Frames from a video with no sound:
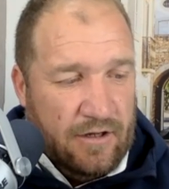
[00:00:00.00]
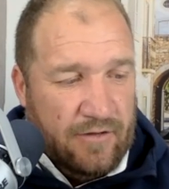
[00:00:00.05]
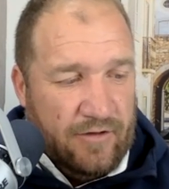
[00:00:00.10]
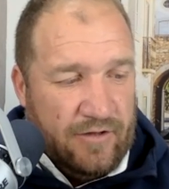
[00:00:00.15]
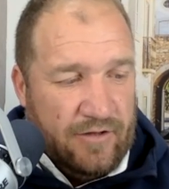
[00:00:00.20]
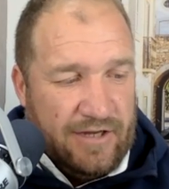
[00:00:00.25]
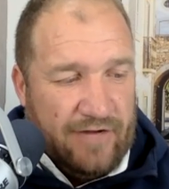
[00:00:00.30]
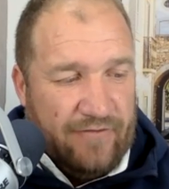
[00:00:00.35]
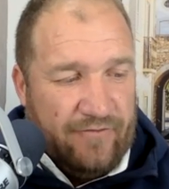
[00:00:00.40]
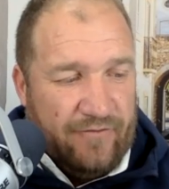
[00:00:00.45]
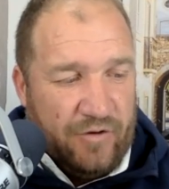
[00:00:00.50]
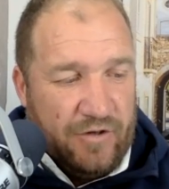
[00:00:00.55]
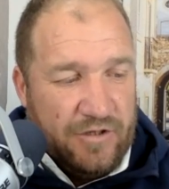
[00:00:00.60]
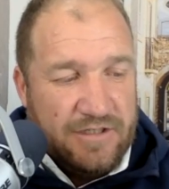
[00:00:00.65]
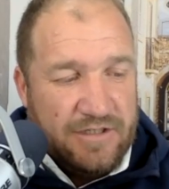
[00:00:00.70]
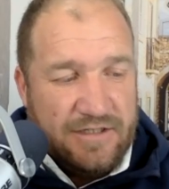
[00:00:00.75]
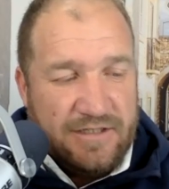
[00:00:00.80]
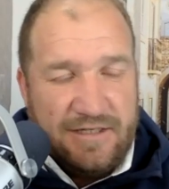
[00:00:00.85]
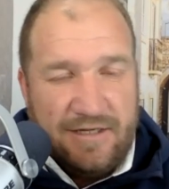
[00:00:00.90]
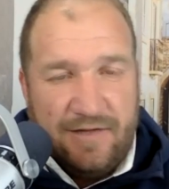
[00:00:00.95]
the
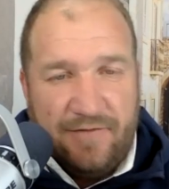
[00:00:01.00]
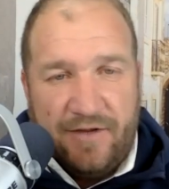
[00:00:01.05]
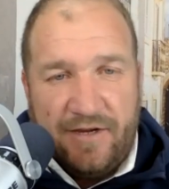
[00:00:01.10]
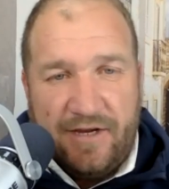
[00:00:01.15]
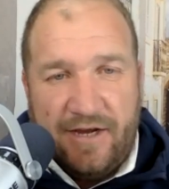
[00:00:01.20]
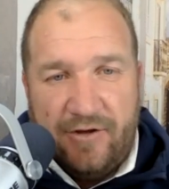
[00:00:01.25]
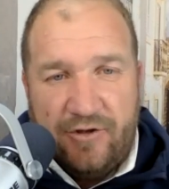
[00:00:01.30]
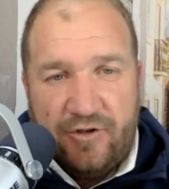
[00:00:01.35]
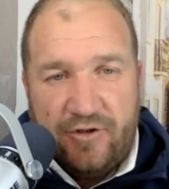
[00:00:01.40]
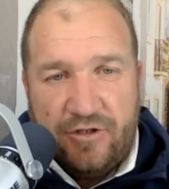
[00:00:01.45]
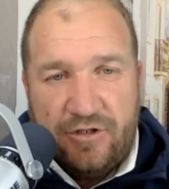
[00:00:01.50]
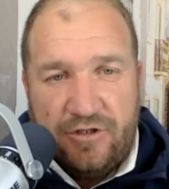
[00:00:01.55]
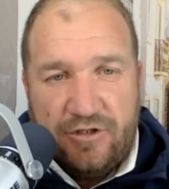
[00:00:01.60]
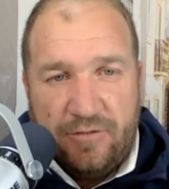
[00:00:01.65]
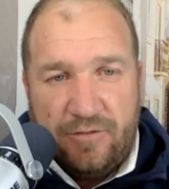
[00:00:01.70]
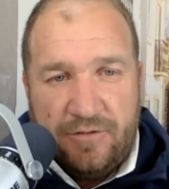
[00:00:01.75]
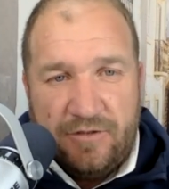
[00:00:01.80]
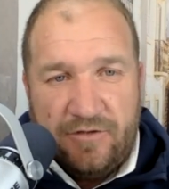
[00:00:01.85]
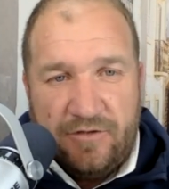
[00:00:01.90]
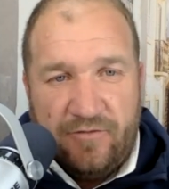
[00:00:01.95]
diversity in the country in
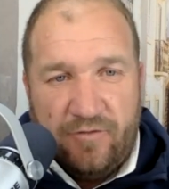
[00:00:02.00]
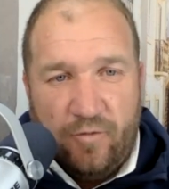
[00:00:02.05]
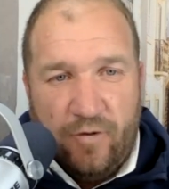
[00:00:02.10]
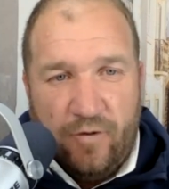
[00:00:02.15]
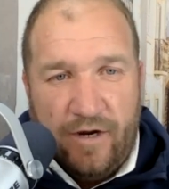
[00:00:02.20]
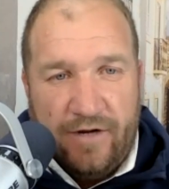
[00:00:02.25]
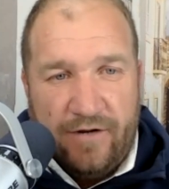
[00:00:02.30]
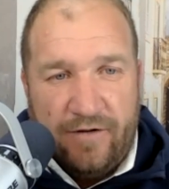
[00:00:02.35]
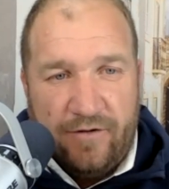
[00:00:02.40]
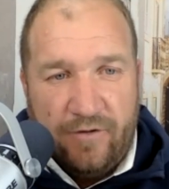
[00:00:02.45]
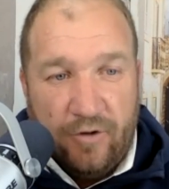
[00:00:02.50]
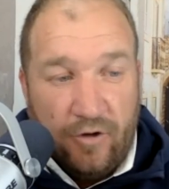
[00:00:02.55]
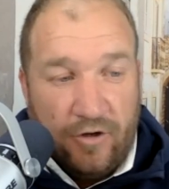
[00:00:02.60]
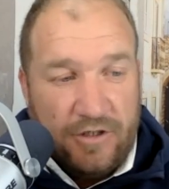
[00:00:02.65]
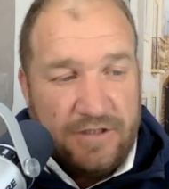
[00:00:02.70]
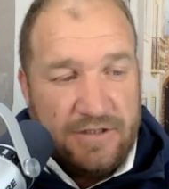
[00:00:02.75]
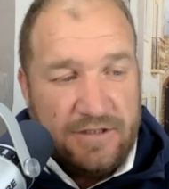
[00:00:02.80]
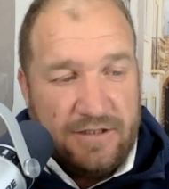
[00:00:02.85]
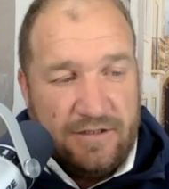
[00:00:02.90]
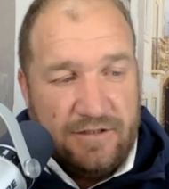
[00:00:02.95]
terms of the way it
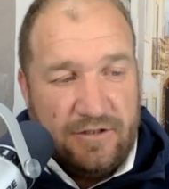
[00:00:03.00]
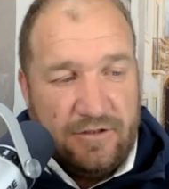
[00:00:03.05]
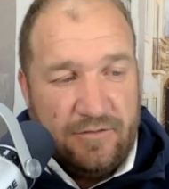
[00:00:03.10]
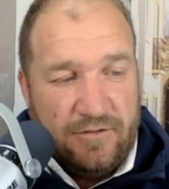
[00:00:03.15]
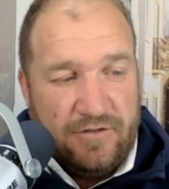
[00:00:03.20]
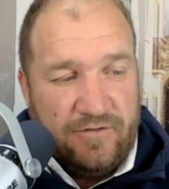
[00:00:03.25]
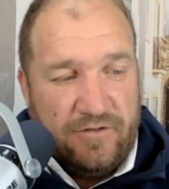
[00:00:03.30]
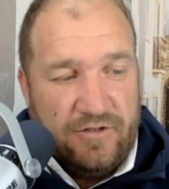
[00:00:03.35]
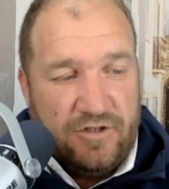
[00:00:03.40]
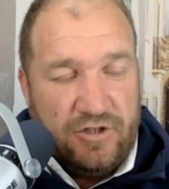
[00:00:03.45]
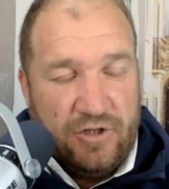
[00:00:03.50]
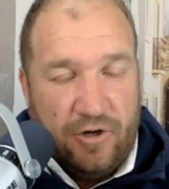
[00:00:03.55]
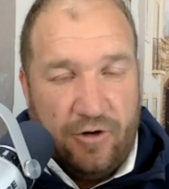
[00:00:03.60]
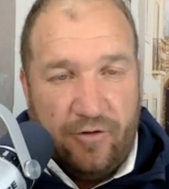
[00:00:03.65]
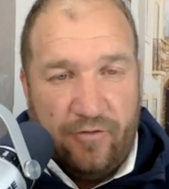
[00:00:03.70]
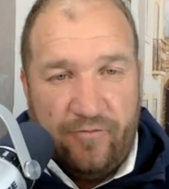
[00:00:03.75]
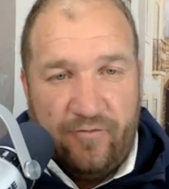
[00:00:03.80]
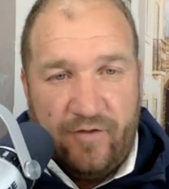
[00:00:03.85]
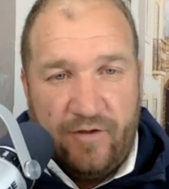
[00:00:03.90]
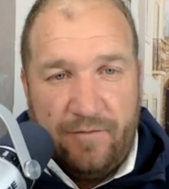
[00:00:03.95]
looks, in terms of the
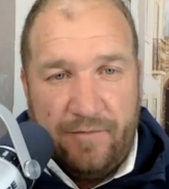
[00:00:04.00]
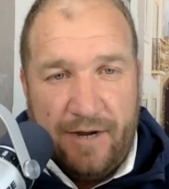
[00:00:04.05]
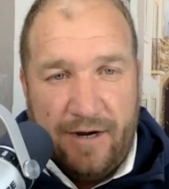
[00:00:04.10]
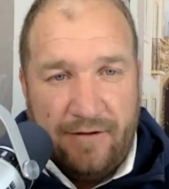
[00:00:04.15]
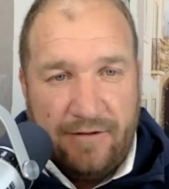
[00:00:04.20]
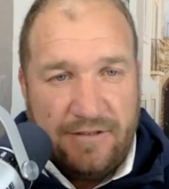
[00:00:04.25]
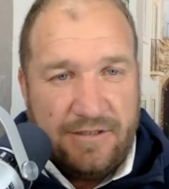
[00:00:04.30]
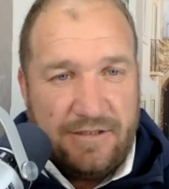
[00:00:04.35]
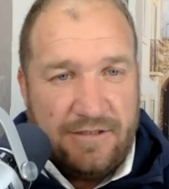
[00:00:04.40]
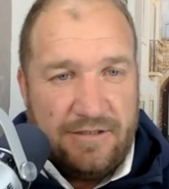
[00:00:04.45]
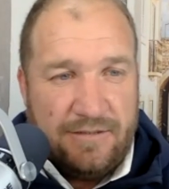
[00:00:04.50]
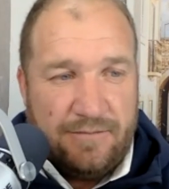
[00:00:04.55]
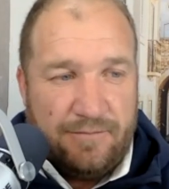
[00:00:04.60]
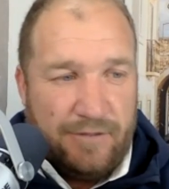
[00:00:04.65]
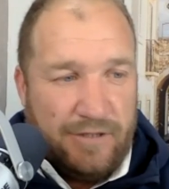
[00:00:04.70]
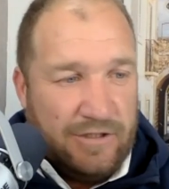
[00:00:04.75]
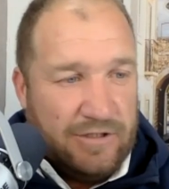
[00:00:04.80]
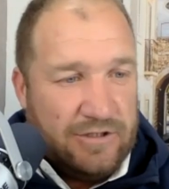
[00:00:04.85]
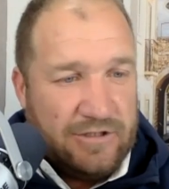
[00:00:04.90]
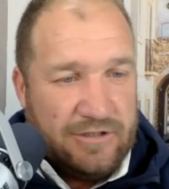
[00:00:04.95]
geography, mountains,
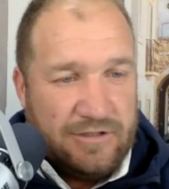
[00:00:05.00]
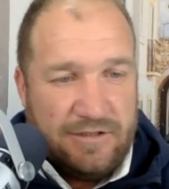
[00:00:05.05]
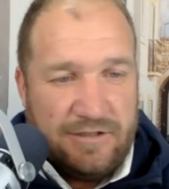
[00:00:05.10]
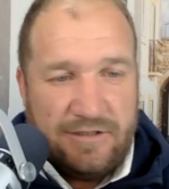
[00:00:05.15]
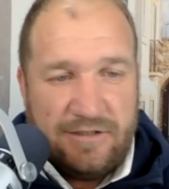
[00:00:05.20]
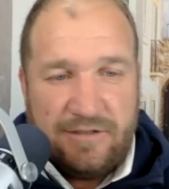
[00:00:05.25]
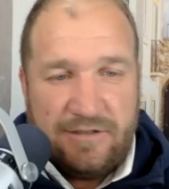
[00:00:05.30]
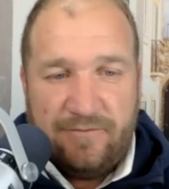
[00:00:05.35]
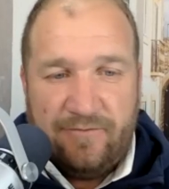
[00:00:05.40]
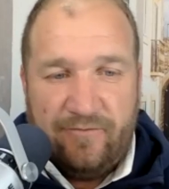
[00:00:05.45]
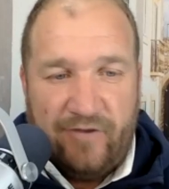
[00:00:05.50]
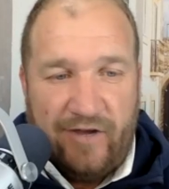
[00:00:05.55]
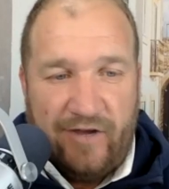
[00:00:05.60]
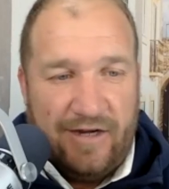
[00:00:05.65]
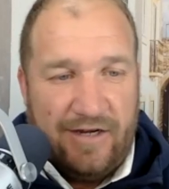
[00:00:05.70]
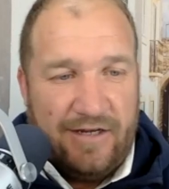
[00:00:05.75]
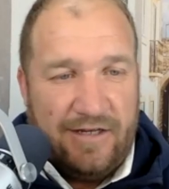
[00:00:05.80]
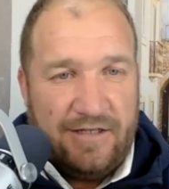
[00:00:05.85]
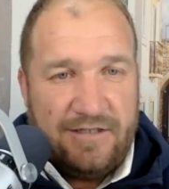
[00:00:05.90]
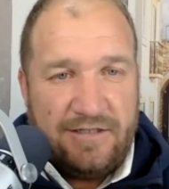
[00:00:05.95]
beaches,
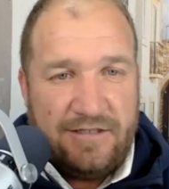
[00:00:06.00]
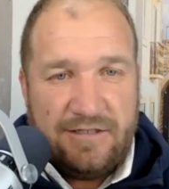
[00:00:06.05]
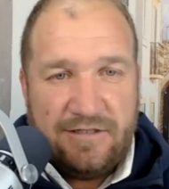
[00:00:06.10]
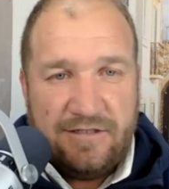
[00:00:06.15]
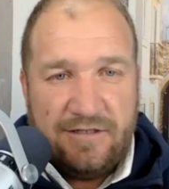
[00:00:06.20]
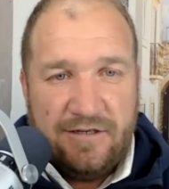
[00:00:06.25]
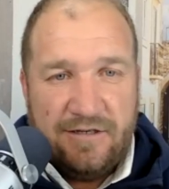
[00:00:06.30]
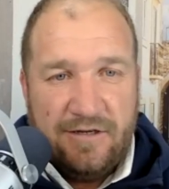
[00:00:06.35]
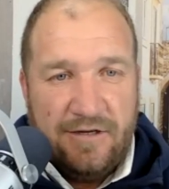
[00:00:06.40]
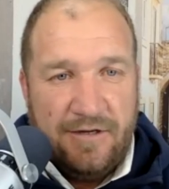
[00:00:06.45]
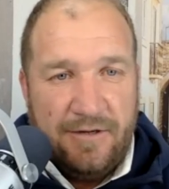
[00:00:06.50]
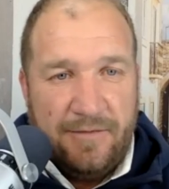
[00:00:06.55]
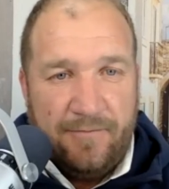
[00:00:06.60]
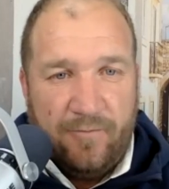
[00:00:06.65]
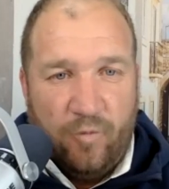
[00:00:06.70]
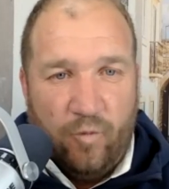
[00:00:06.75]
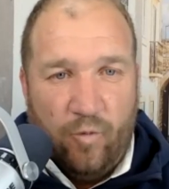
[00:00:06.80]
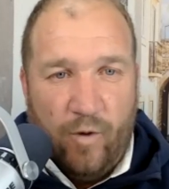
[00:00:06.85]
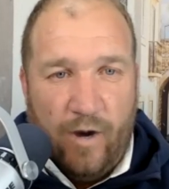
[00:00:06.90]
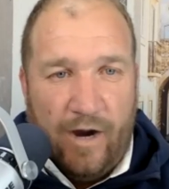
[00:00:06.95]
valleys,
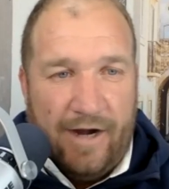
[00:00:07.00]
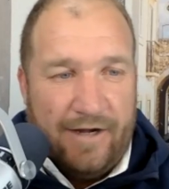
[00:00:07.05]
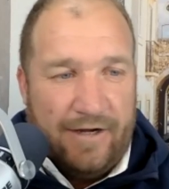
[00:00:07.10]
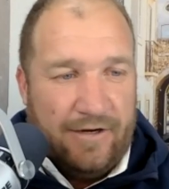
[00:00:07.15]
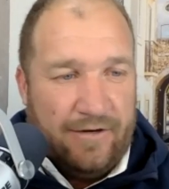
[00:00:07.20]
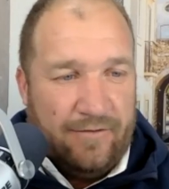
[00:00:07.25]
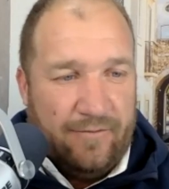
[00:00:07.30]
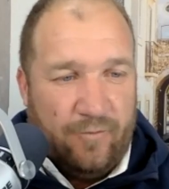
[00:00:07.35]
wine